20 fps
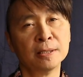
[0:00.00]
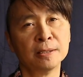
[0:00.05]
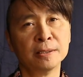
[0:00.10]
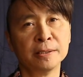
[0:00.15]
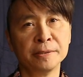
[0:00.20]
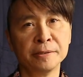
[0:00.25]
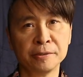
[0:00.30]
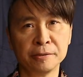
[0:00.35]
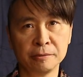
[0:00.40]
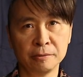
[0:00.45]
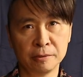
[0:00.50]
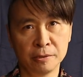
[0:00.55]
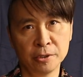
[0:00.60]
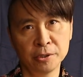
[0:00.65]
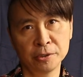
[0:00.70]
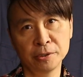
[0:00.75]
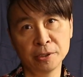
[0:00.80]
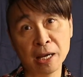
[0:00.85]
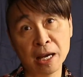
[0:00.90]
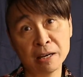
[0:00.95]
And
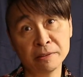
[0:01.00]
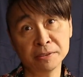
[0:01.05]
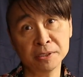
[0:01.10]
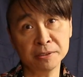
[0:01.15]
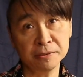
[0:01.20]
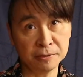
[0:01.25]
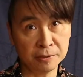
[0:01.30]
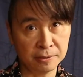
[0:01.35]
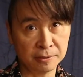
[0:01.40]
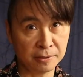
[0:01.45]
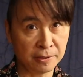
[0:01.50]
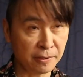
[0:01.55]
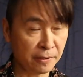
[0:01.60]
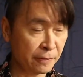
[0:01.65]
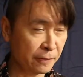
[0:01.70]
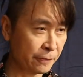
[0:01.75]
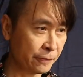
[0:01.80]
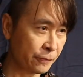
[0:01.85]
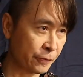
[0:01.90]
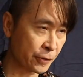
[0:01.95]
there you have it
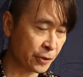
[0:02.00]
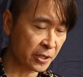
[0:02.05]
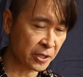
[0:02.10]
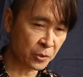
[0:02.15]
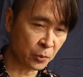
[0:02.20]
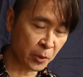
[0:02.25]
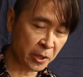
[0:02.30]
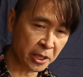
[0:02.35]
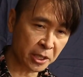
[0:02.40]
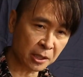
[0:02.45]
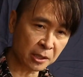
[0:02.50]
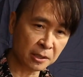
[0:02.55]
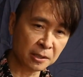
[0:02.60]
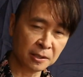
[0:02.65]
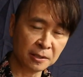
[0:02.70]
for this week.